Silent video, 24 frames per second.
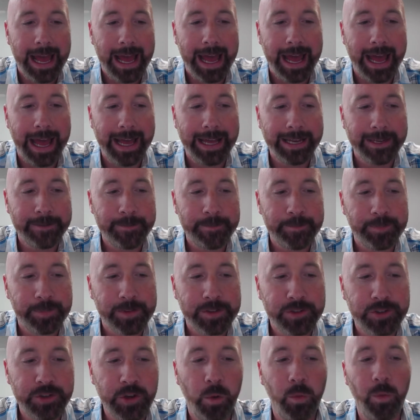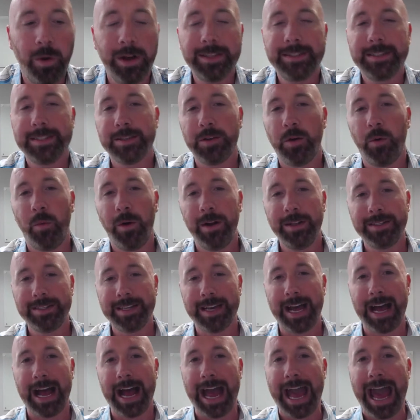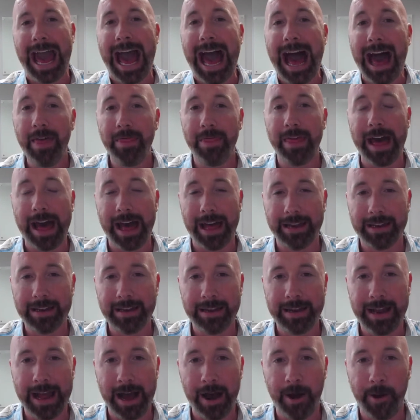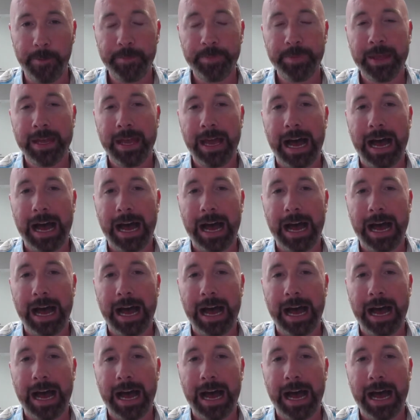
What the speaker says: And so once I had that, now